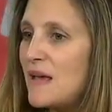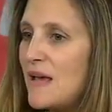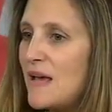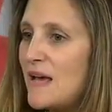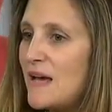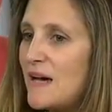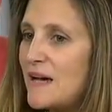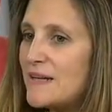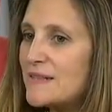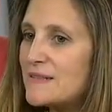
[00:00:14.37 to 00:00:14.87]

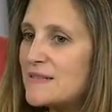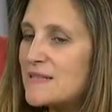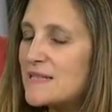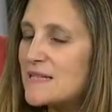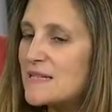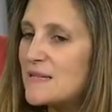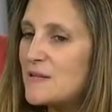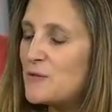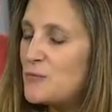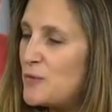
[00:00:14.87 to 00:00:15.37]
and
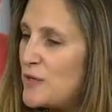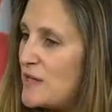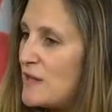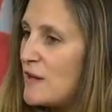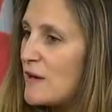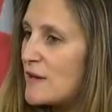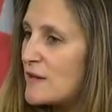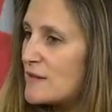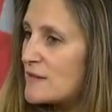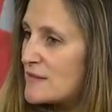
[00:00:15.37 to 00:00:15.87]
we
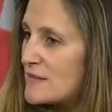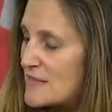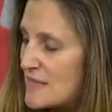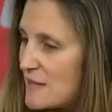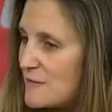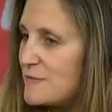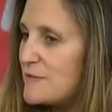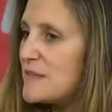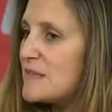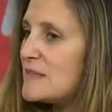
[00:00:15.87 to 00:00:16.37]
are
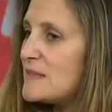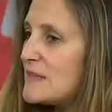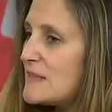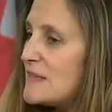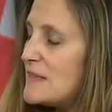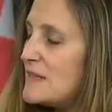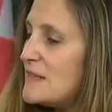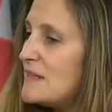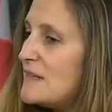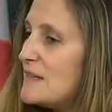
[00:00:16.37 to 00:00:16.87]

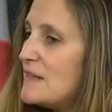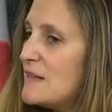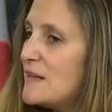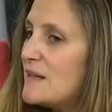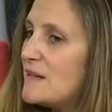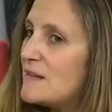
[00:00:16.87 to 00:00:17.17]
definitely